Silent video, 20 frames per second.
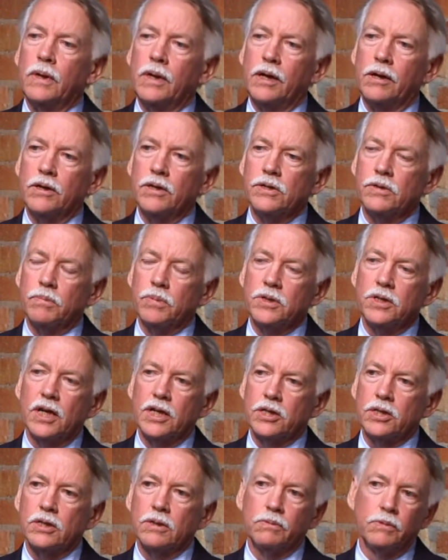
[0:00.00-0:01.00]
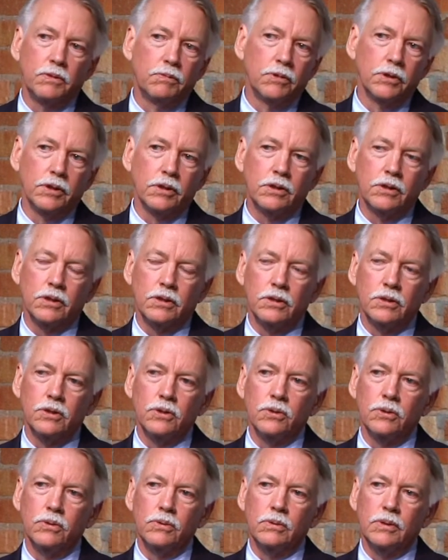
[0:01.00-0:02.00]
areas of protection, we really couldn't
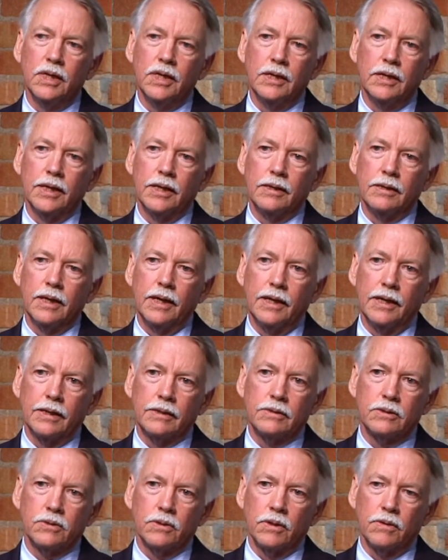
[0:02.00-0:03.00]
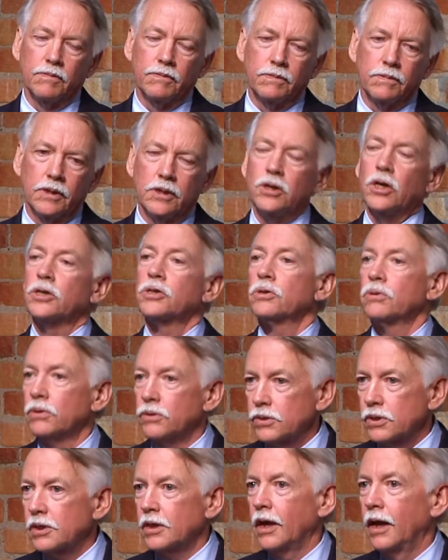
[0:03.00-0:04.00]
do it at, at sort of
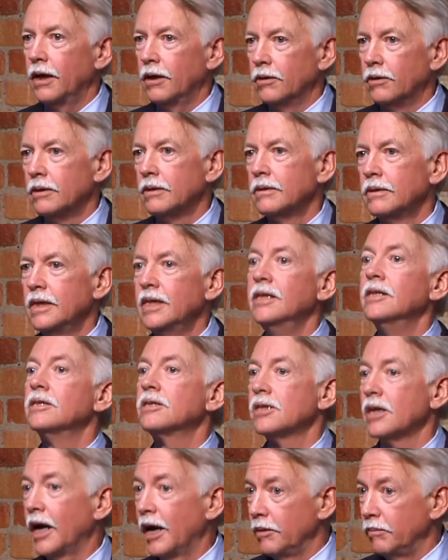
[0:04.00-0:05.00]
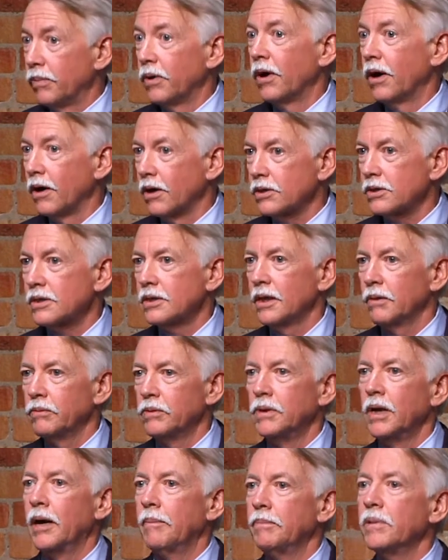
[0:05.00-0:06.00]
industrial scale inside parks. That
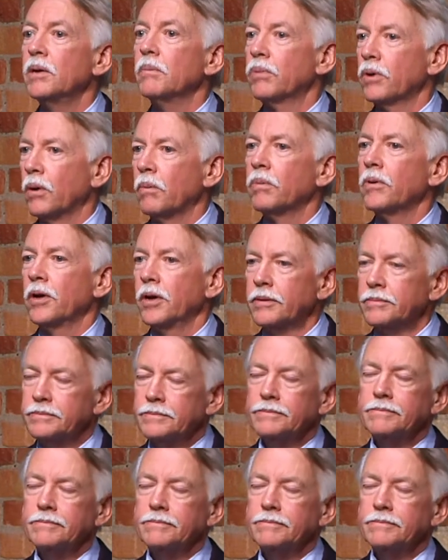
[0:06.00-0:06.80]
would not be appropriate.